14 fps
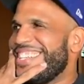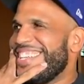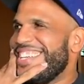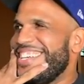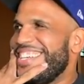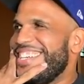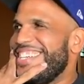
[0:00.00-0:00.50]

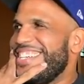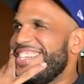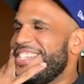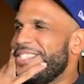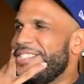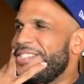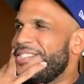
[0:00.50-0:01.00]

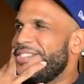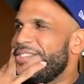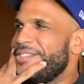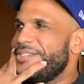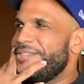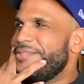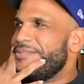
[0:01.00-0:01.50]

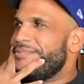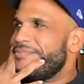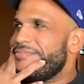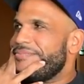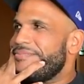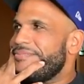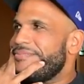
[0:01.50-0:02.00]

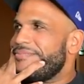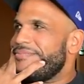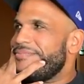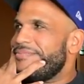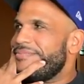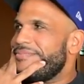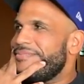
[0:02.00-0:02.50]

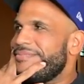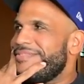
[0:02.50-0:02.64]
[no speech]